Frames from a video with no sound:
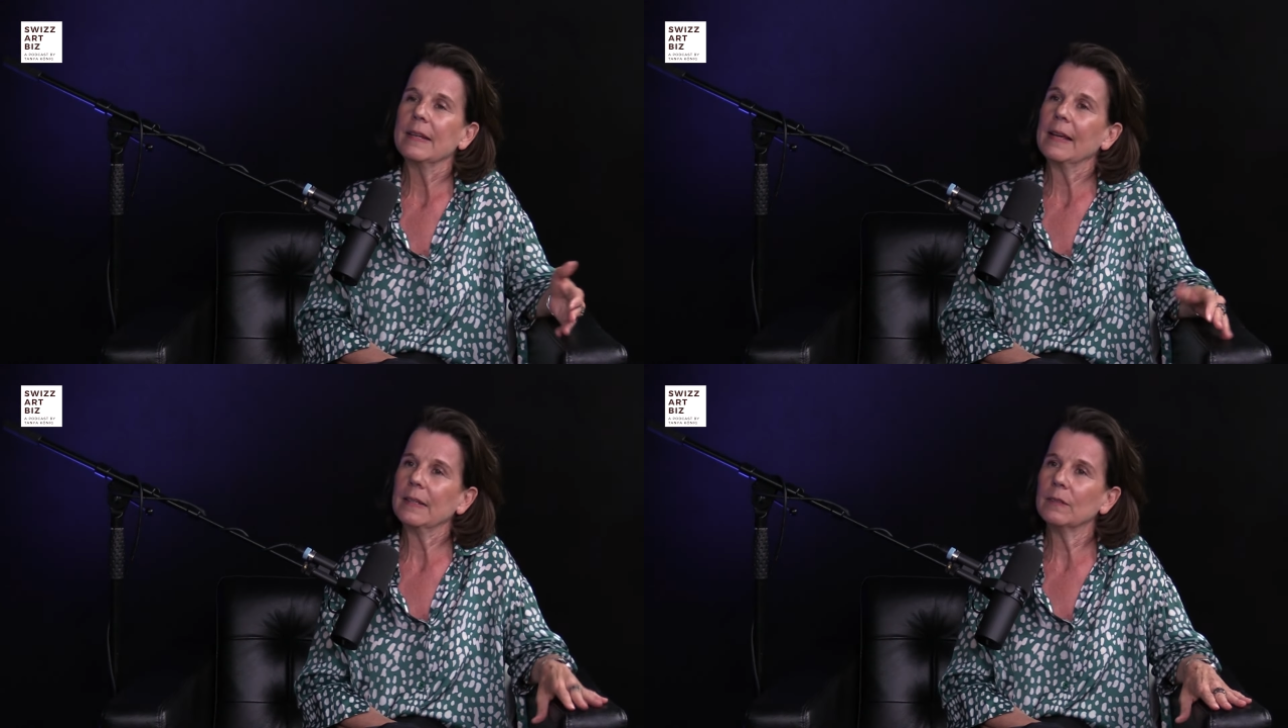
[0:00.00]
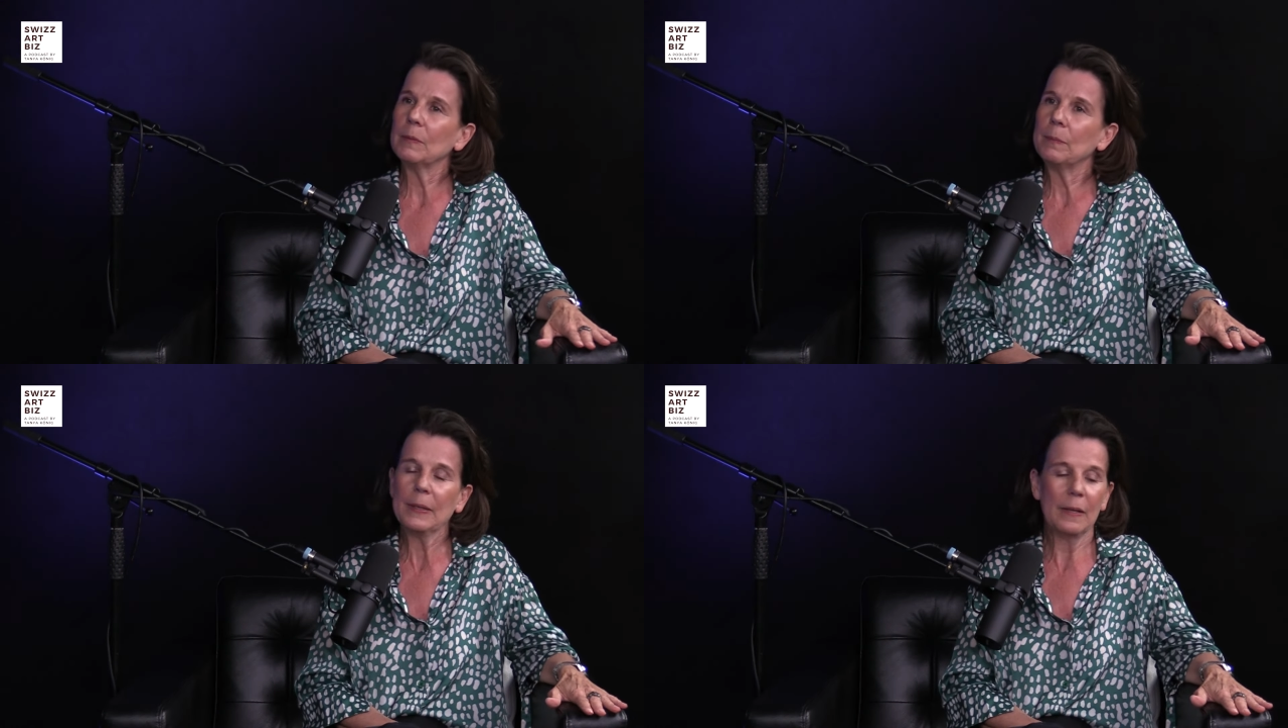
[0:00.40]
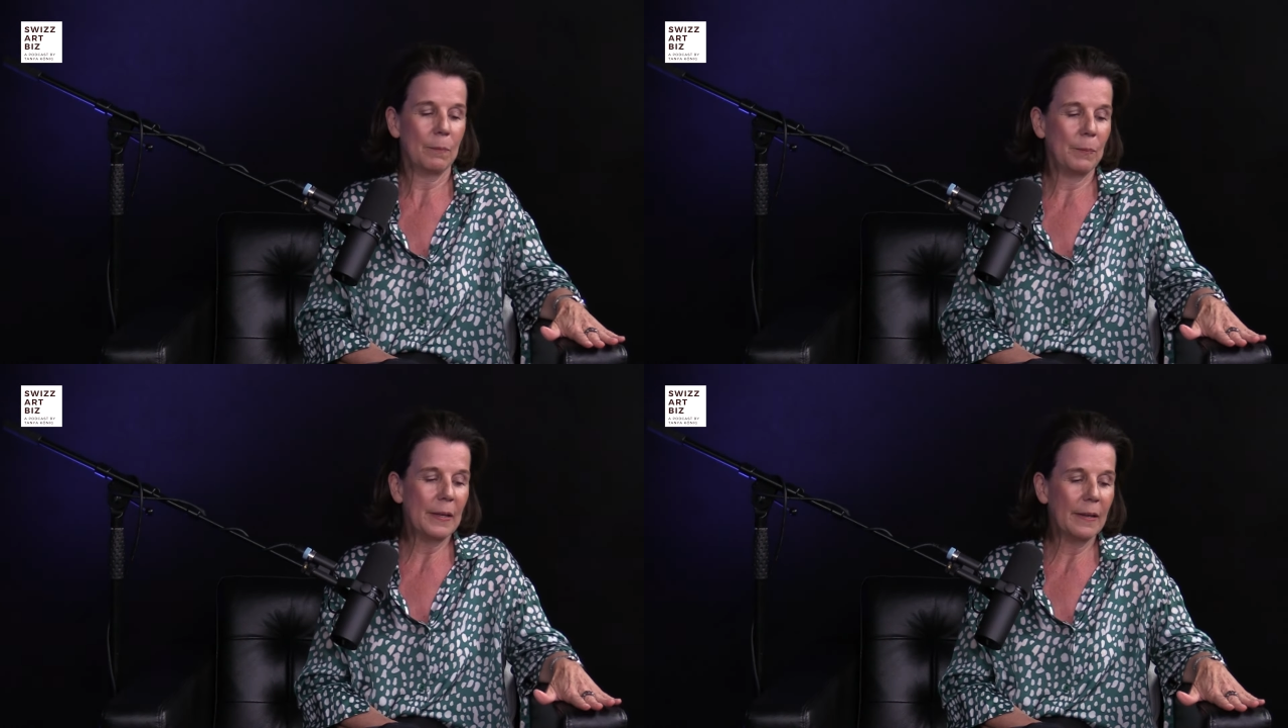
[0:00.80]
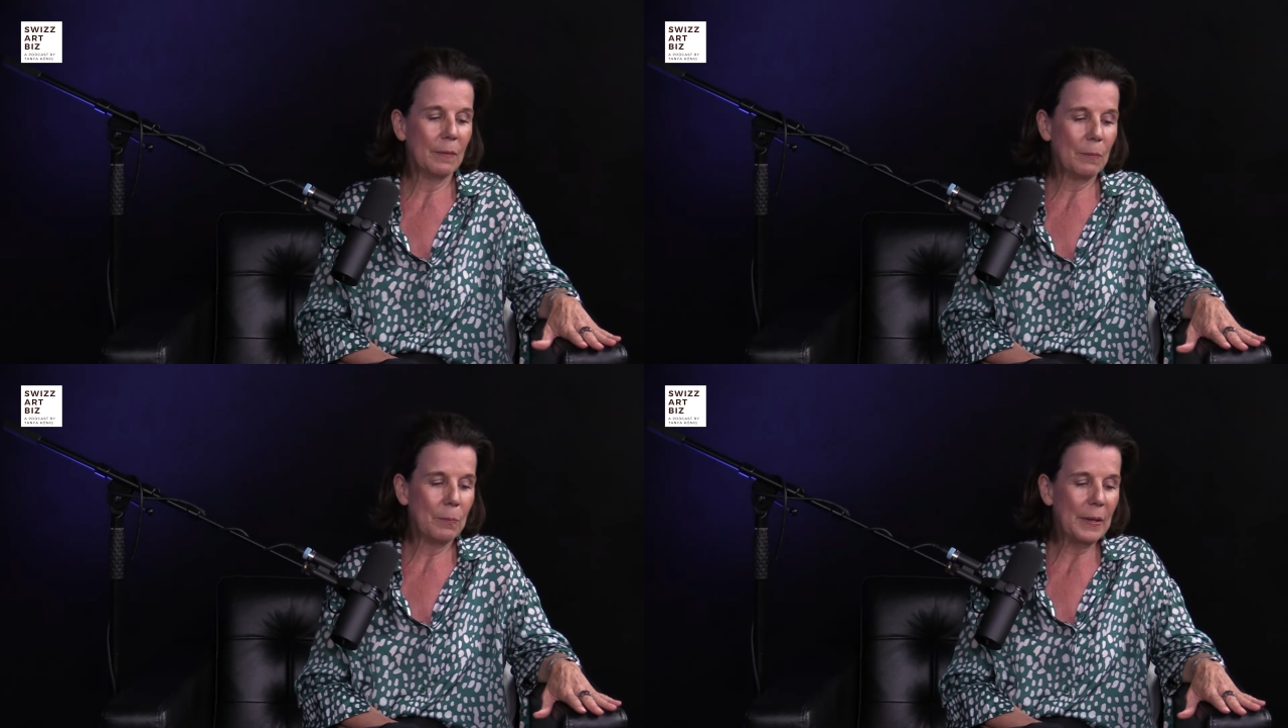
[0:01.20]
kind of a big, big
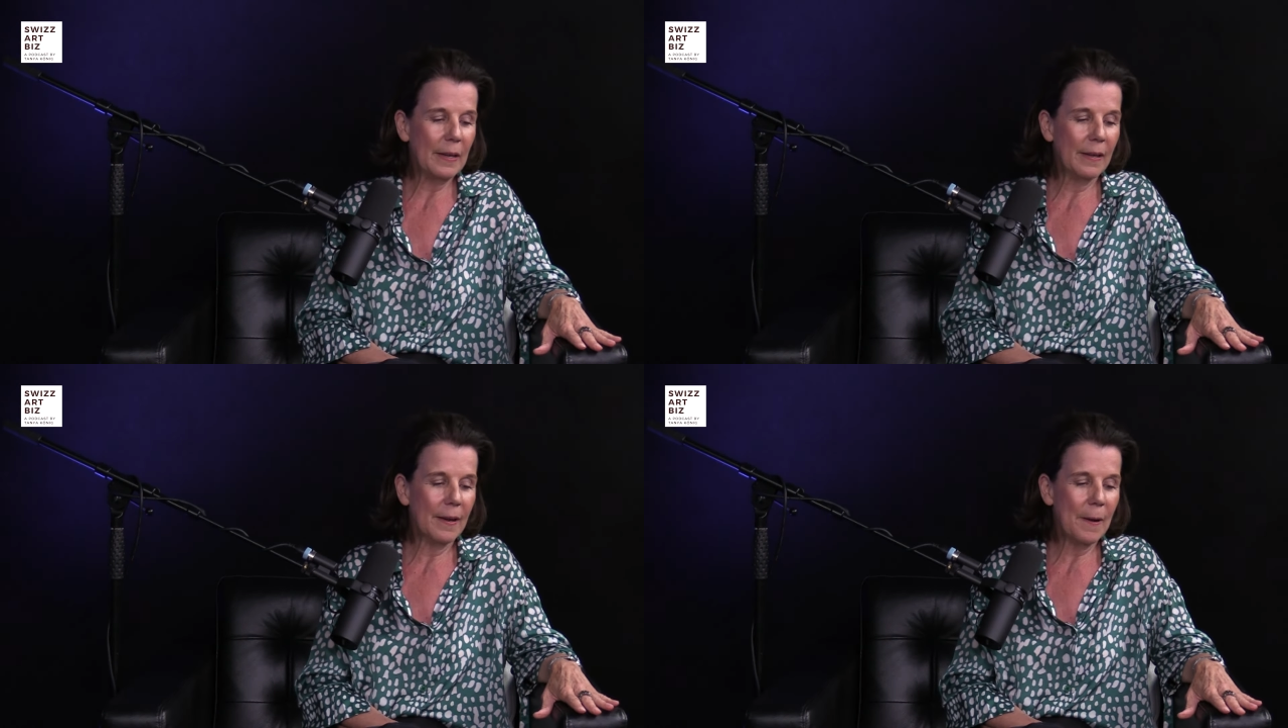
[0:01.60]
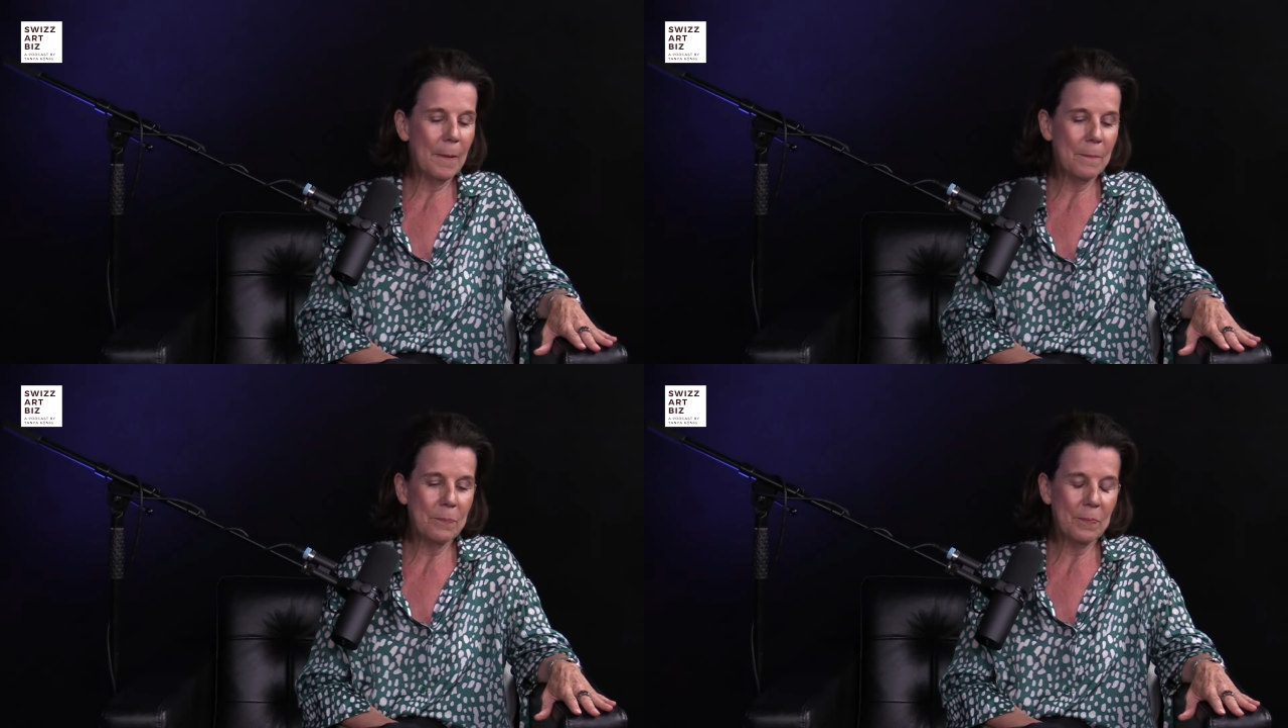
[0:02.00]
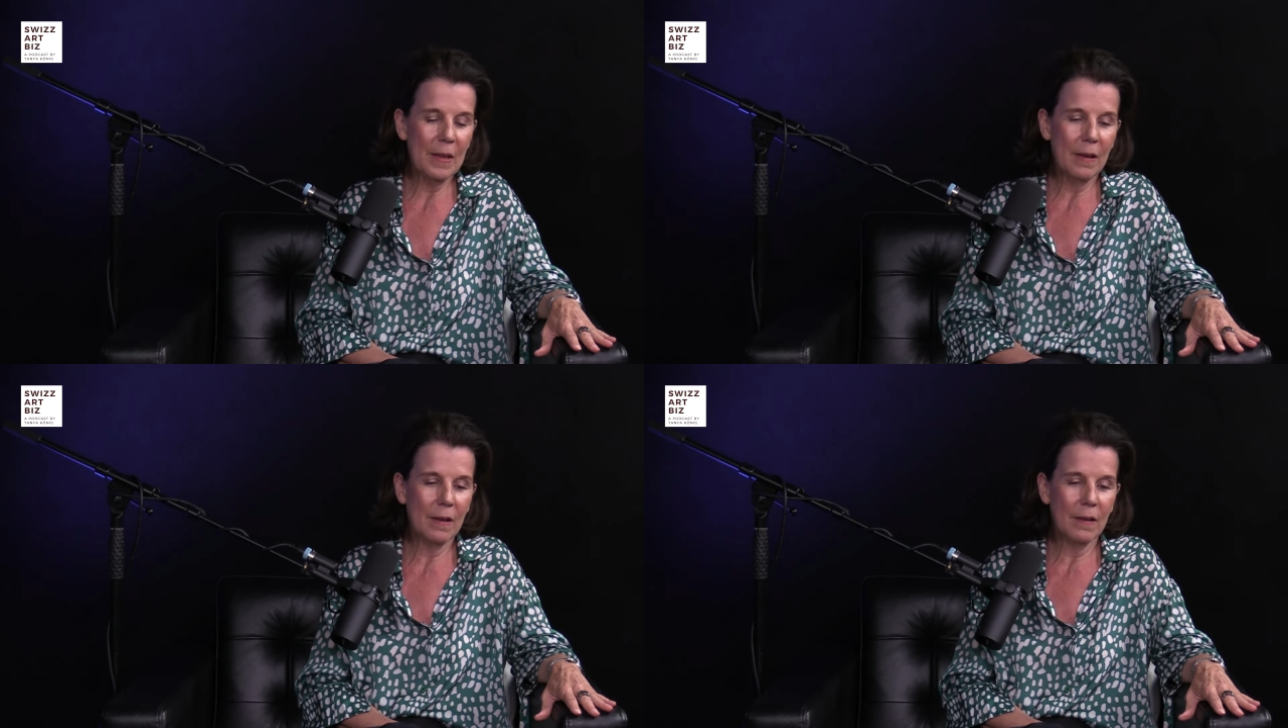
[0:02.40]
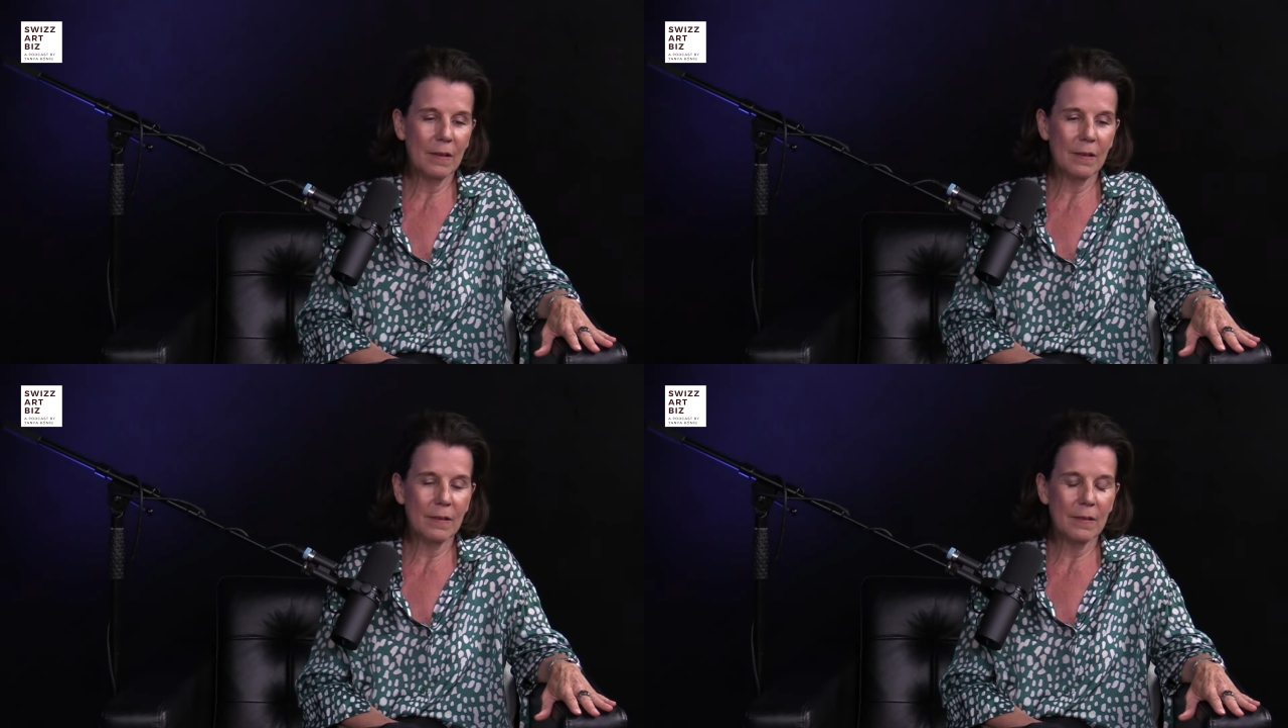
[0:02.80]
big um,
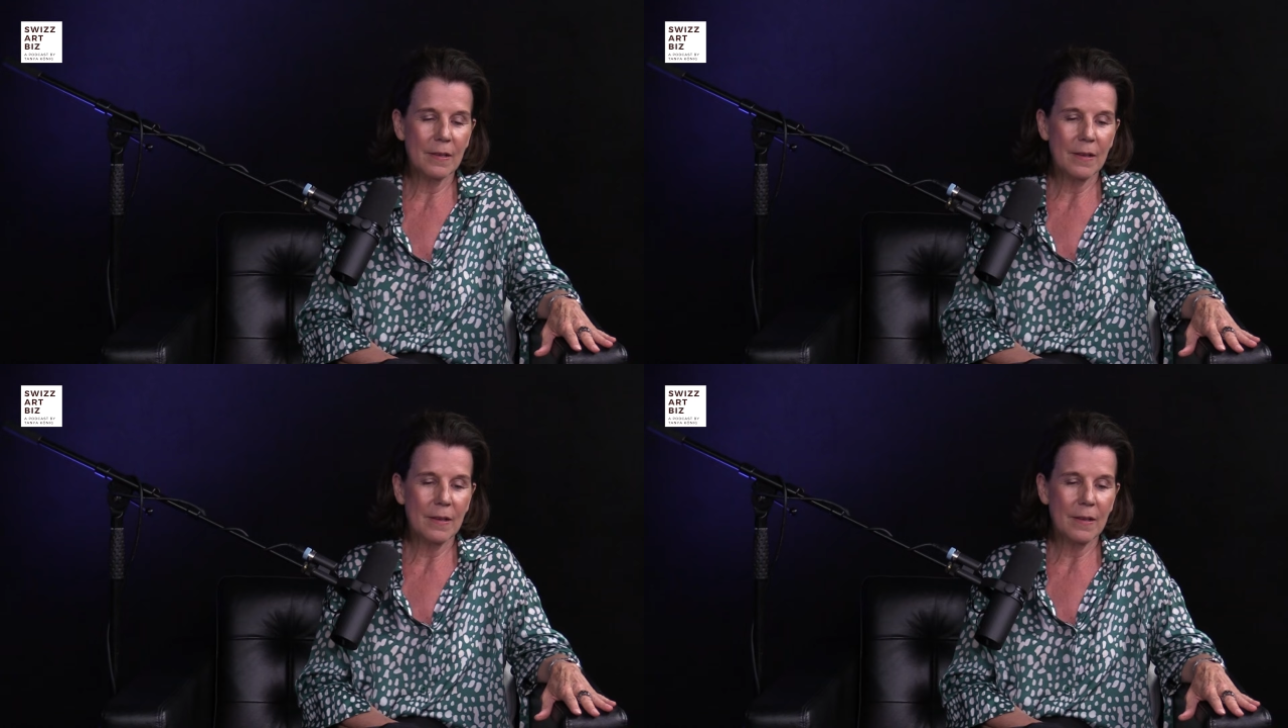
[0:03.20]
uh,